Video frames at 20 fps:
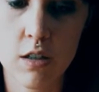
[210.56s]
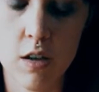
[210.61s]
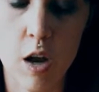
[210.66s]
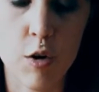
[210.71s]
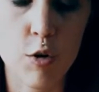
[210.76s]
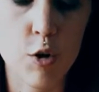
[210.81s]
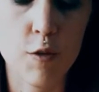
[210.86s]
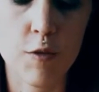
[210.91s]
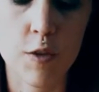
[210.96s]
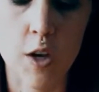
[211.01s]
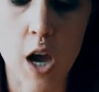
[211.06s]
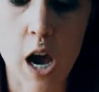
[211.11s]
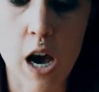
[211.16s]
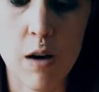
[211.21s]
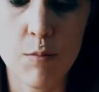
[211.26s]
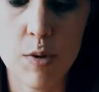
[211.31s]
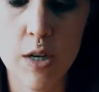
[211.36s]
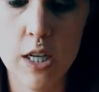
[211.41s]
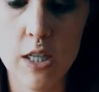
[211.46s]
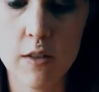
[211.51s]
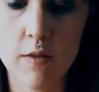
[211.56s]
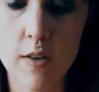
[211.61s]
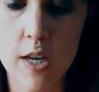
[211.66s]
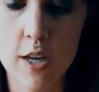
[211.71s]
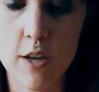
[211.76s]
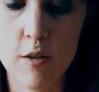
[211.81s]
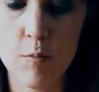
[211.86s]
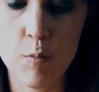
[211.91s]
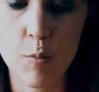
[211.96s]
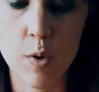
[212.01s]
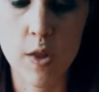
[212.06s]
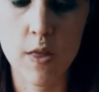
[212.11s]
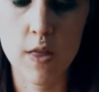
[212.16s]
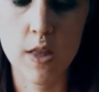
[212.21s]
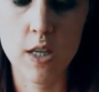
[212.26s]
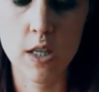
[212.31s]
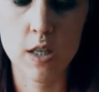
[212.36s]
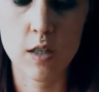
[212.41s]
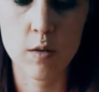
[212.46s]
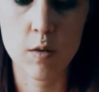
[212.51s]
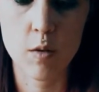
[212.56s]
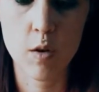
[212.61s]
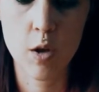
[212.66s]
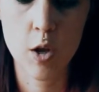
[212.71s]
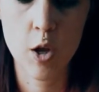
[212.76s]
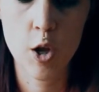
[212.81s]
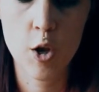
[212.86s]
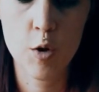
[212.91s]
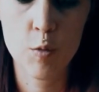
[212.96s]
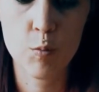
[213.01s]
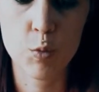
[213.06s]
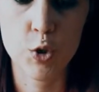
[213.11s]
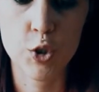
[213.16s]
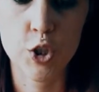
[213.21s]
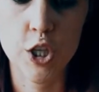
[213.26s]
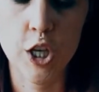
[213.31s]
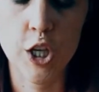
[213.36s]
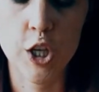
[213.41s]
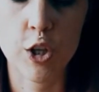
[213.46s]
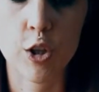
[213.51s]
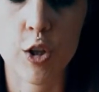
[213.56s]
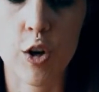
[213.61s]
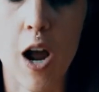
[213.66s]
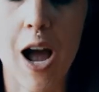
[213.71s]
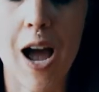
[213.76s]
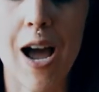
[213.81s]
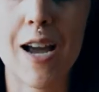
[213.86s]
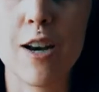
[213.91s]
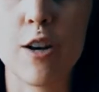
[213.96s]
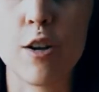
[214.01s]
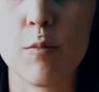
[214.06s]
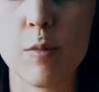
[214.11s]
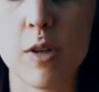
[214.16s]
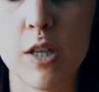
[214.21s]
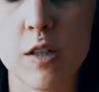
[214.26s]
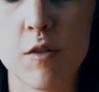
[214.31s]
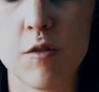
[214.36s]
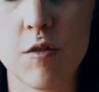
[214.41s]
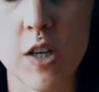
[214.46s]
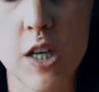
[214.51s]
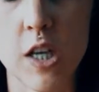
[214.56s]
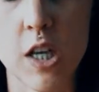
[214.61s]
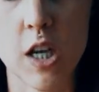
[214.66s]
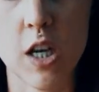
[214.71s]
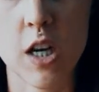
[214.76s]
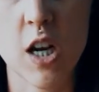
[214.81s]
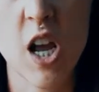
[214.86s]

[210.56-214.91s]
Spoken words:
I don't know if the company's vegan, but this particular item is vegan.